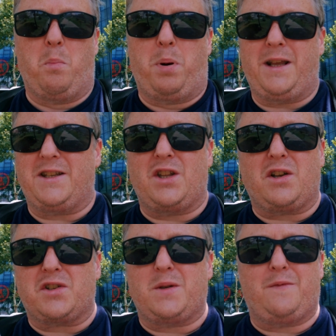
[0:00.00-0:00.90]
But it's
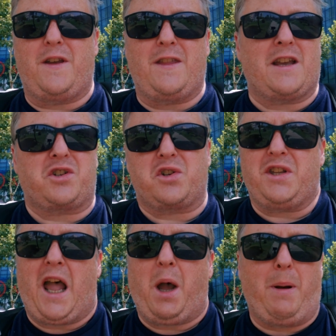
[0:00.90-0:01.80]
not something that's
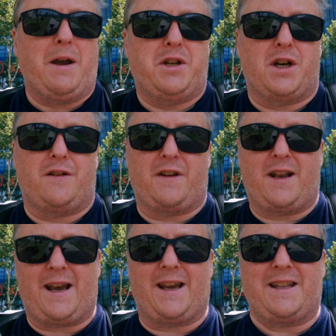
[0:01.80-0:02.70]
just happened
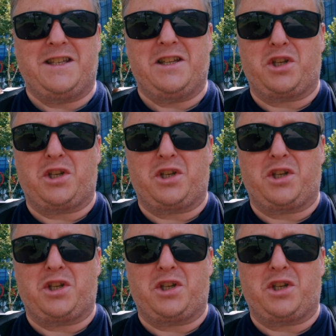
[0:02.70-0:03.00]
overnight.